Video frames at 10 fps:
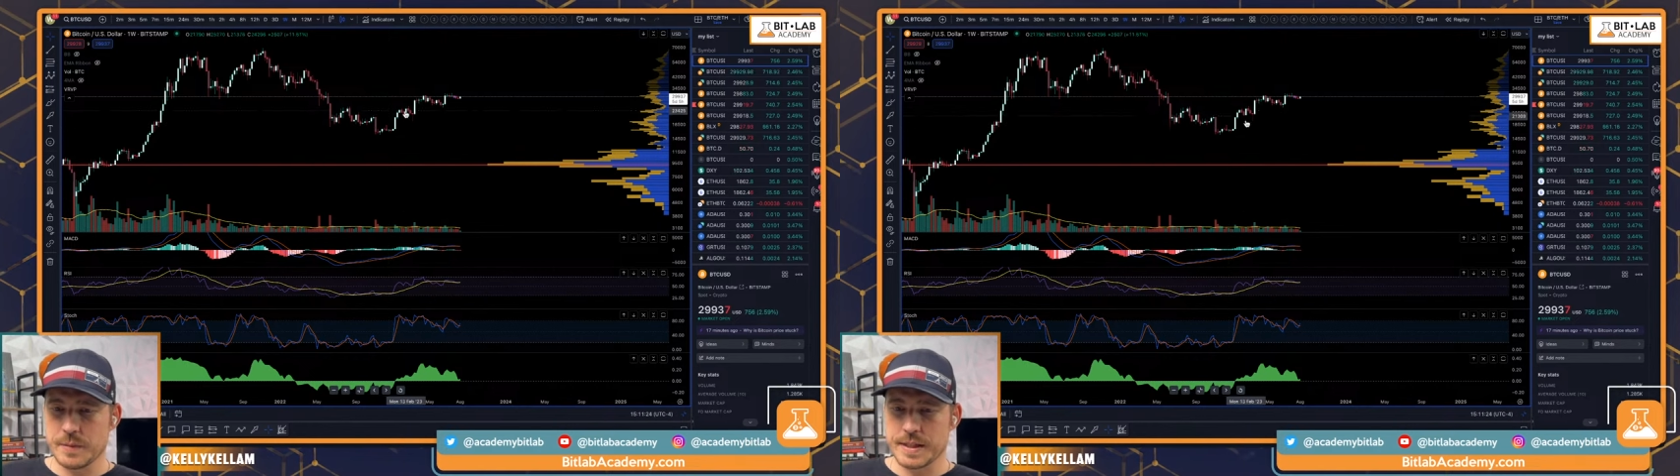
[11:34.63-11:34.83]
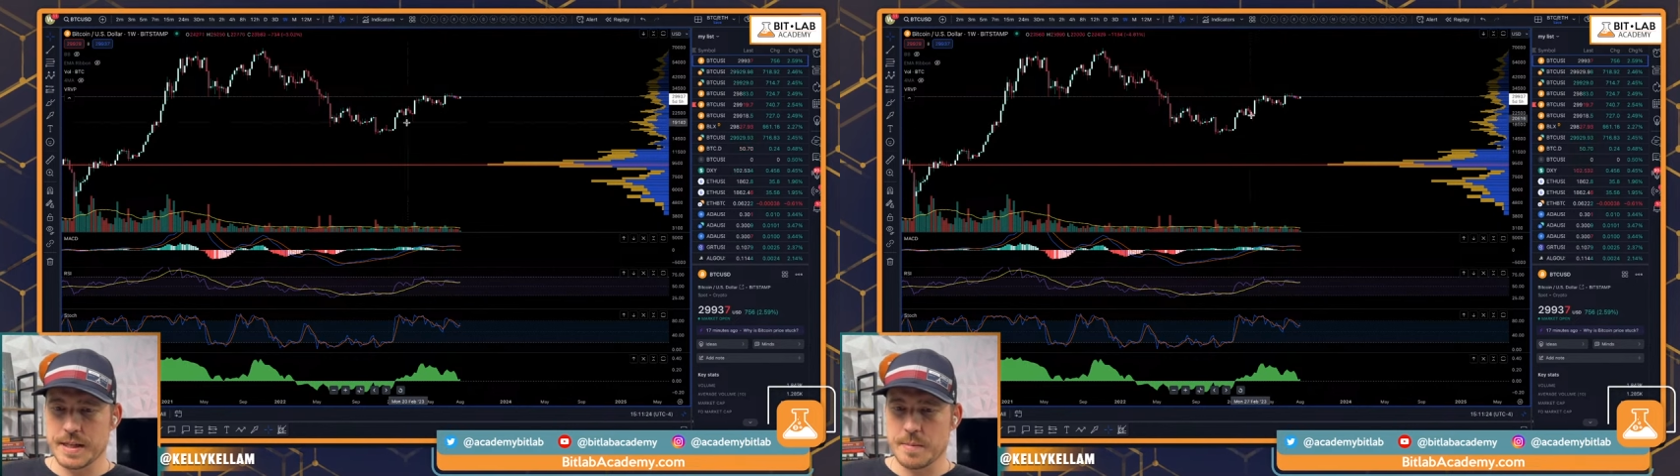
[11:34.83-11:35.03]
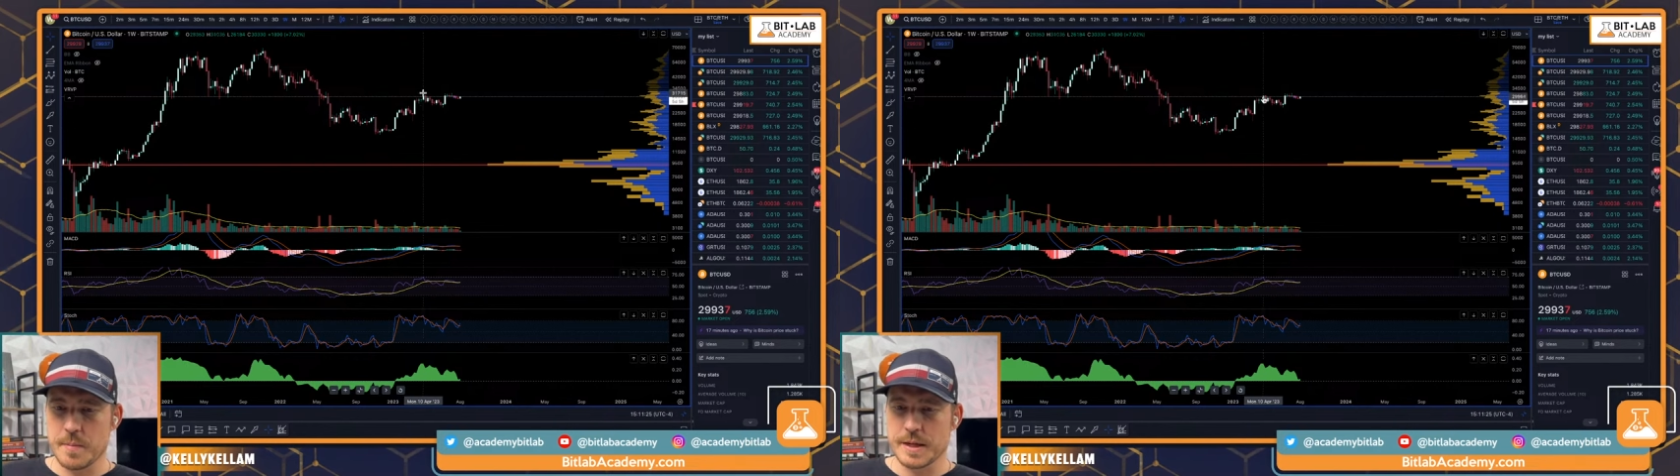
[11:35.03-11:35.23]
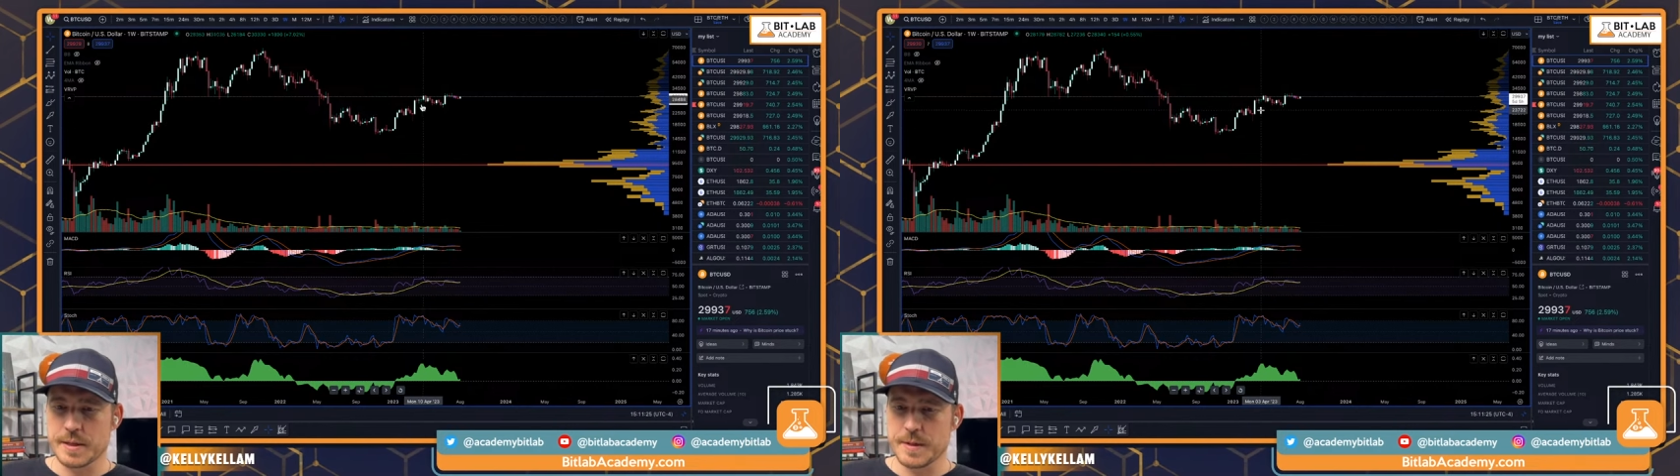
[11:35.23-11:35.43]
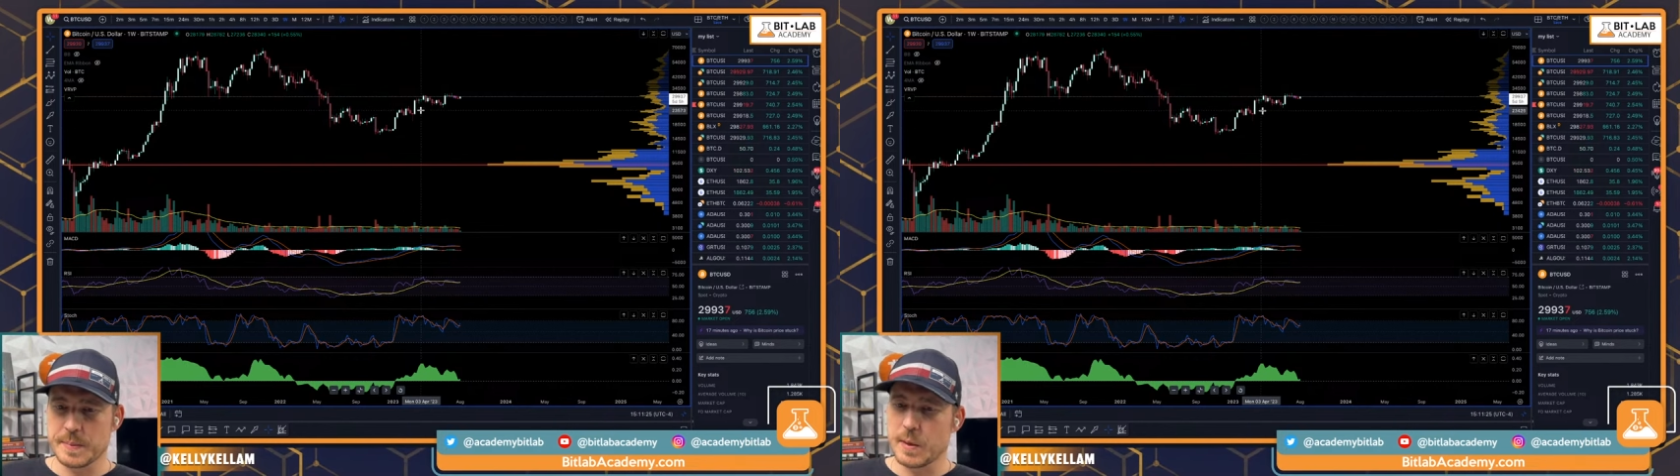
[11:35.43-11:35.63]
We see the
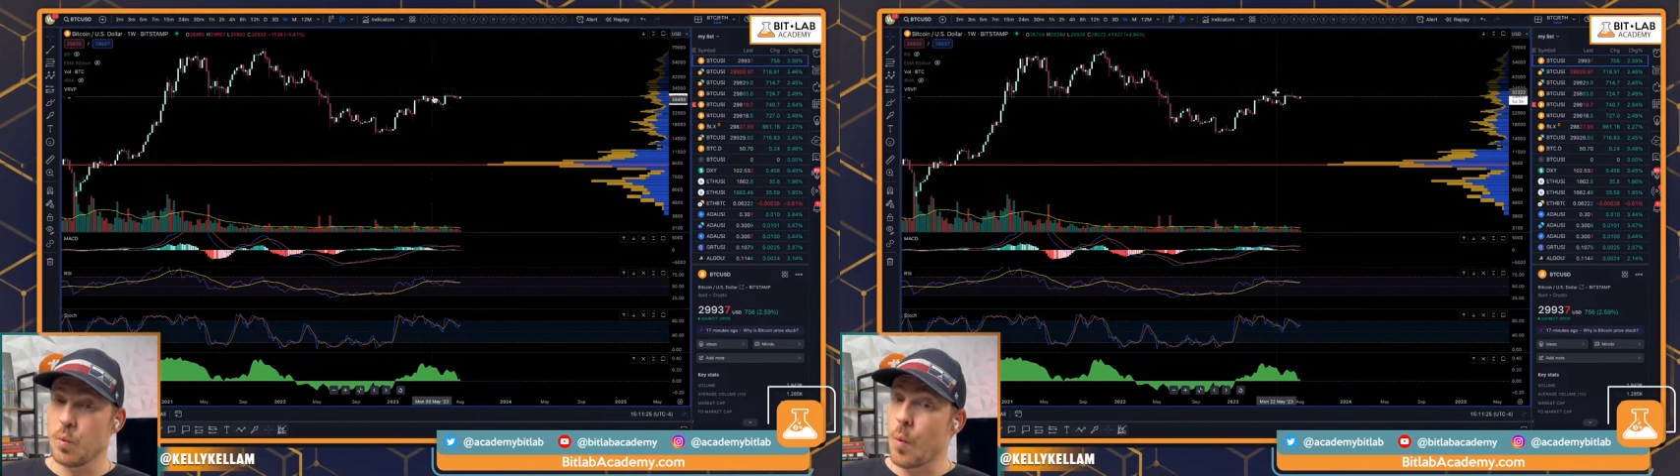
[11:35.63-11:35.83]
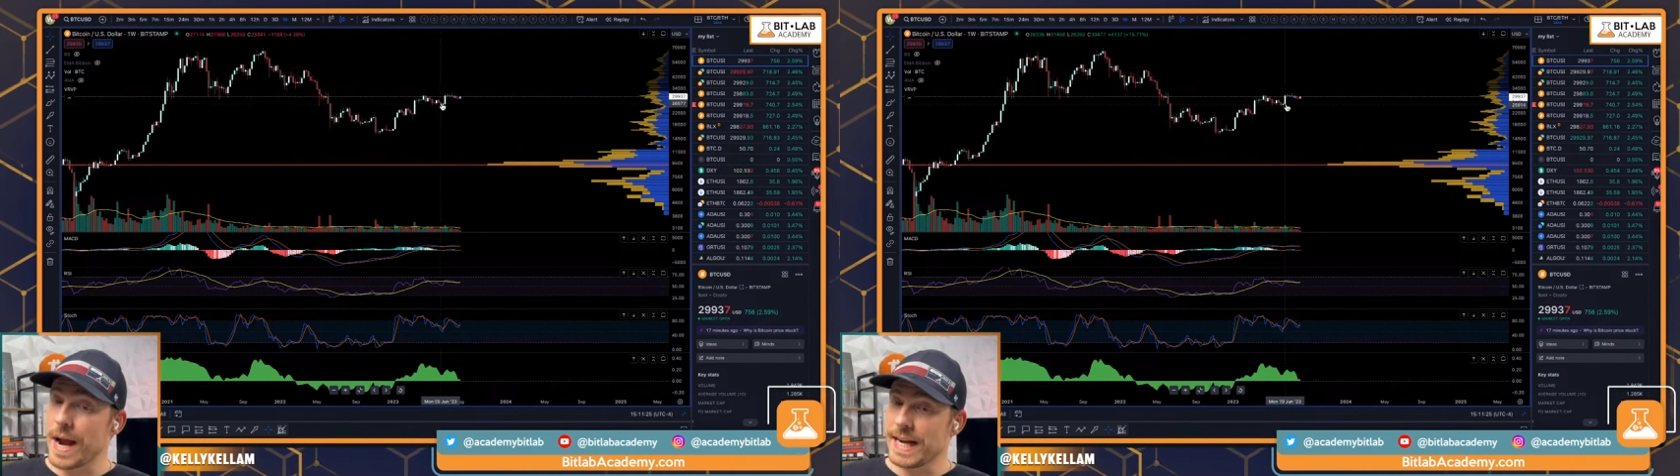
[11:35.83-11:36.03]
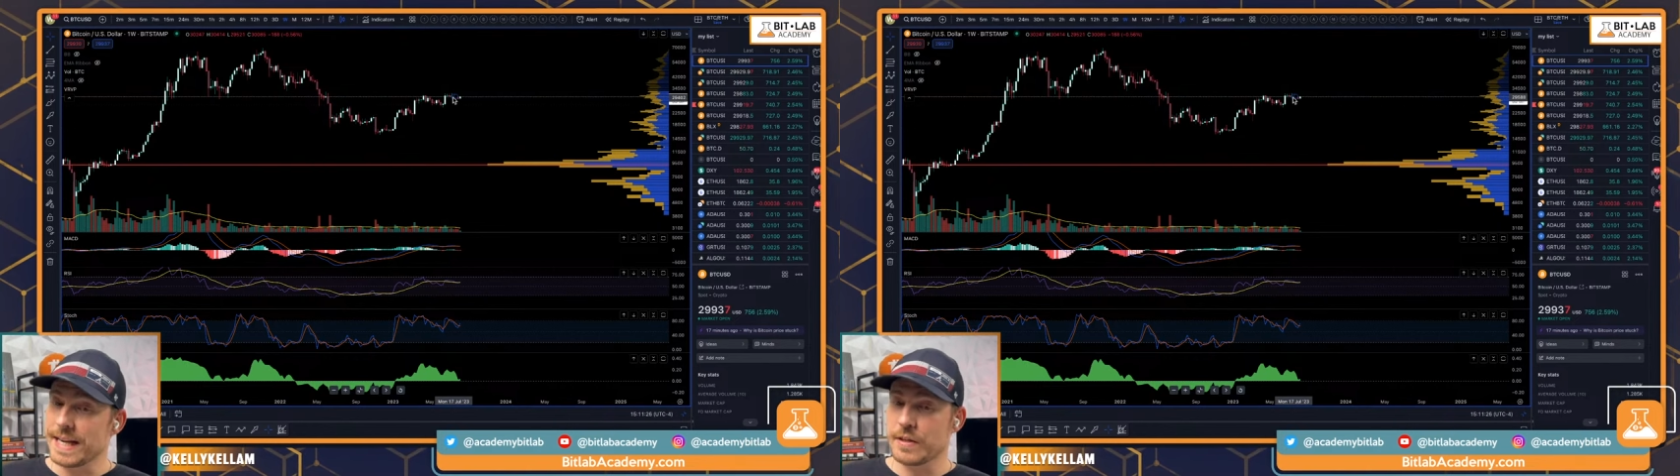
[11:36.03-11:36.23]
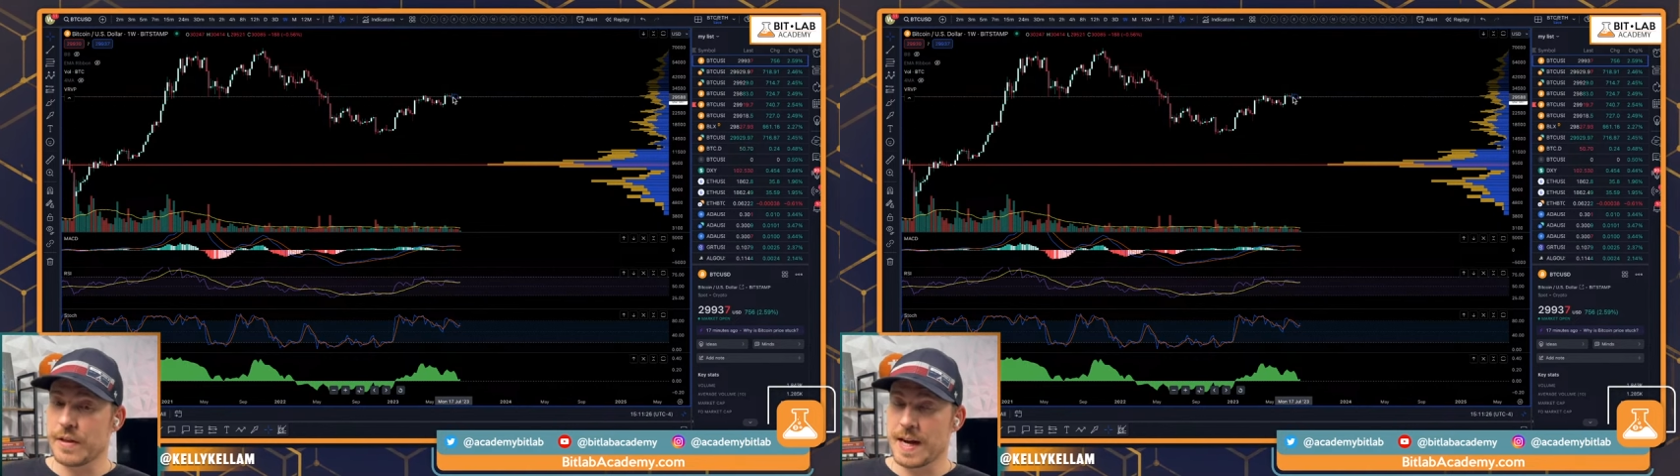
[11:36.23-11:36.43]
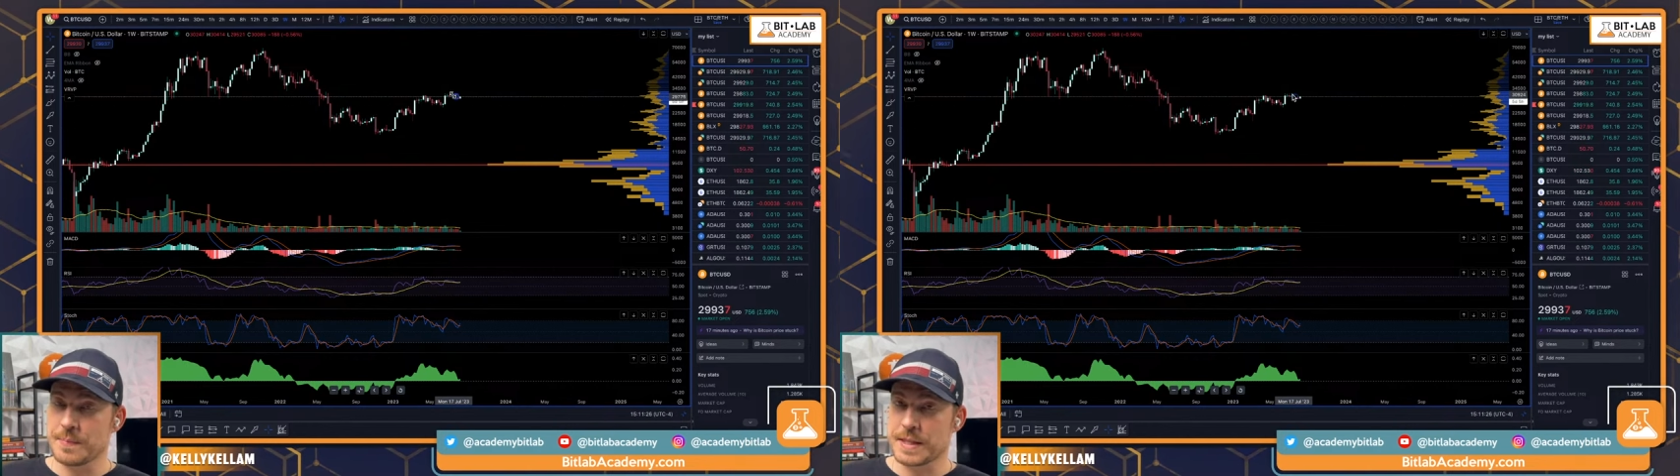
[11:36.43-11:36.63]
momentum has been waning to
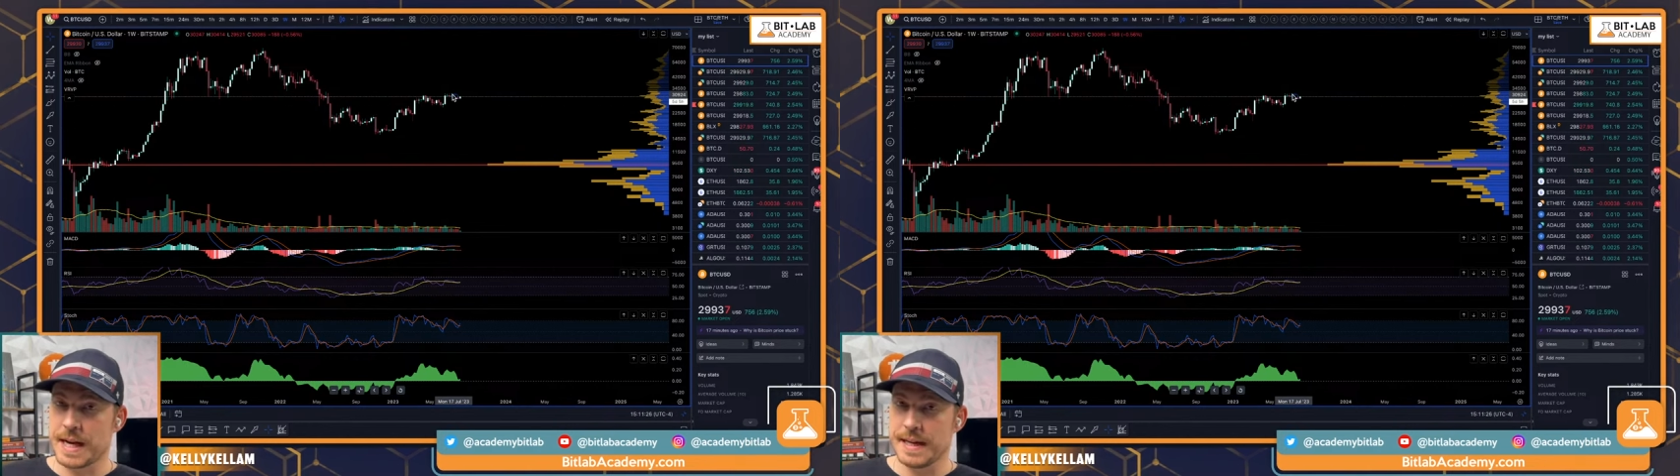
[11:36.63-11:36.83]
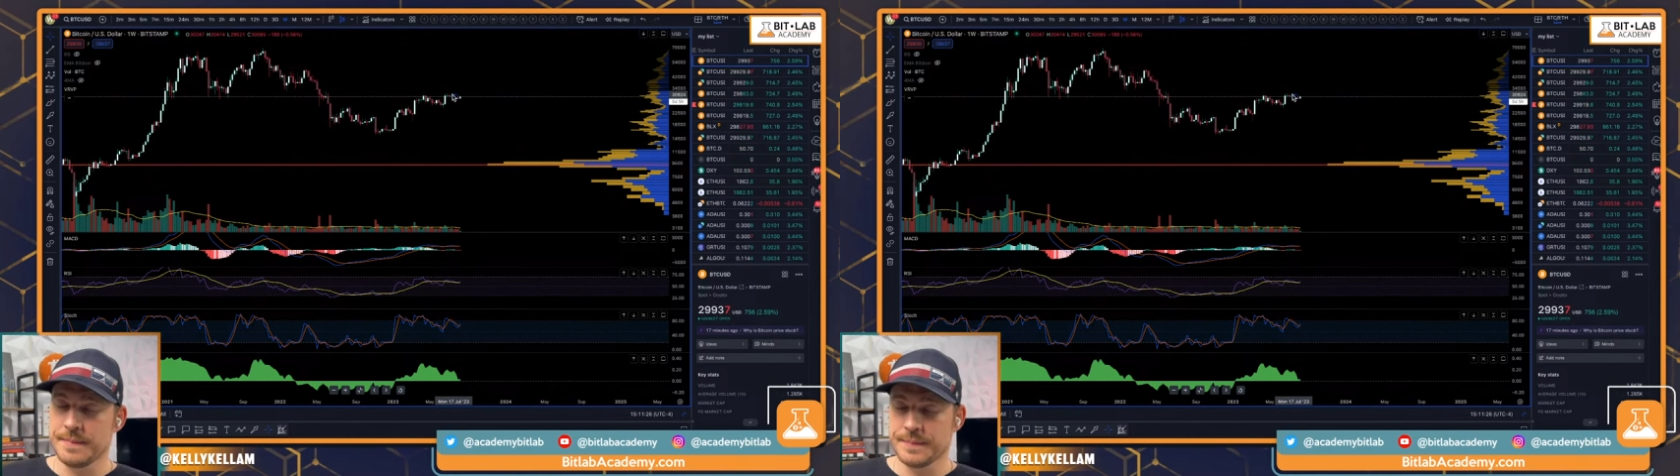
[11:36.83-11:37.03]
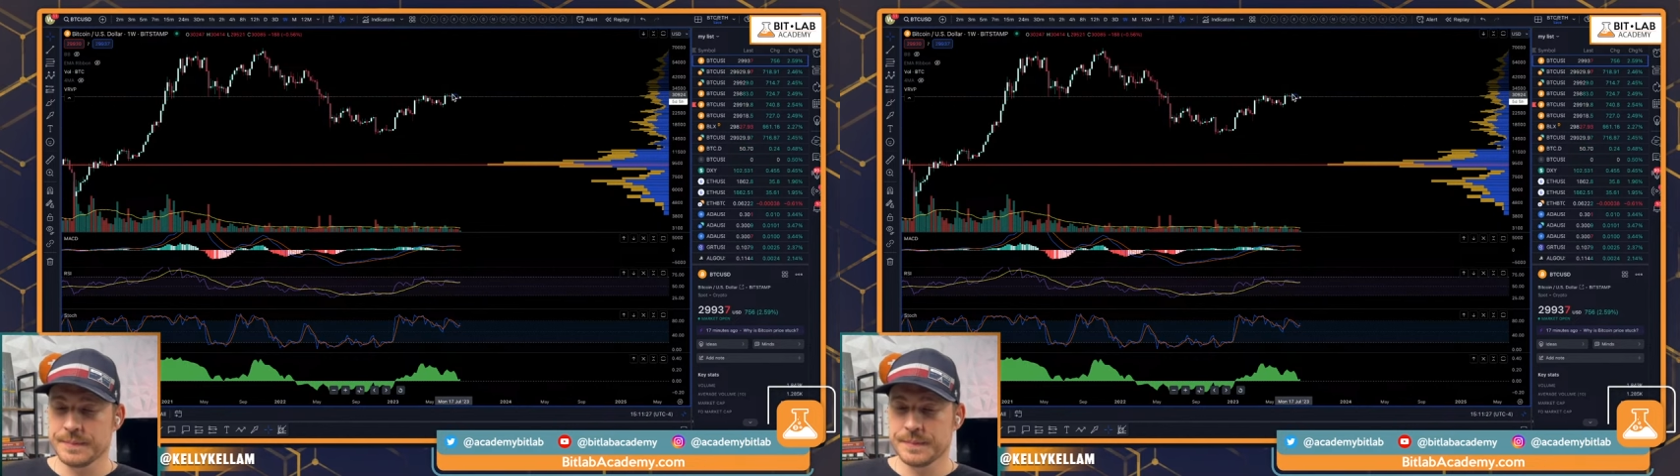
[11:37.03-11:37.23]
the upside.